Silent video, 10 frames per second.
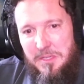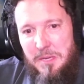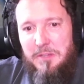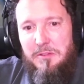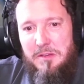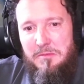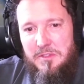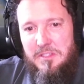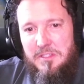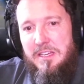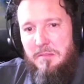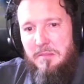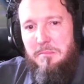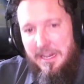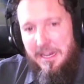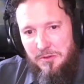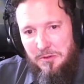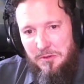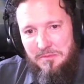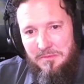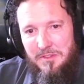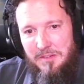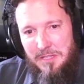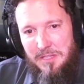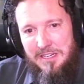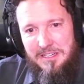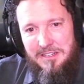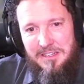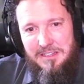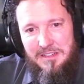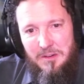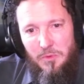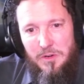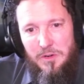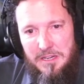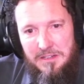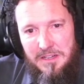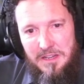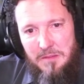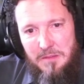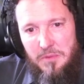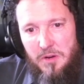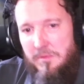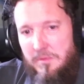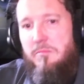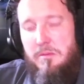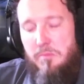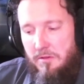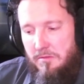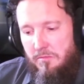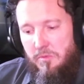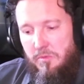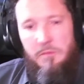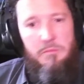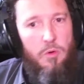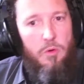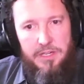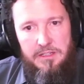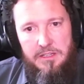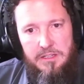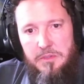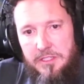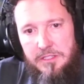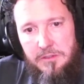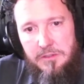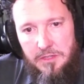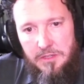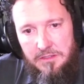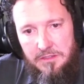Typically things that banks do with identity were needed, but we're rolling in the ability to do it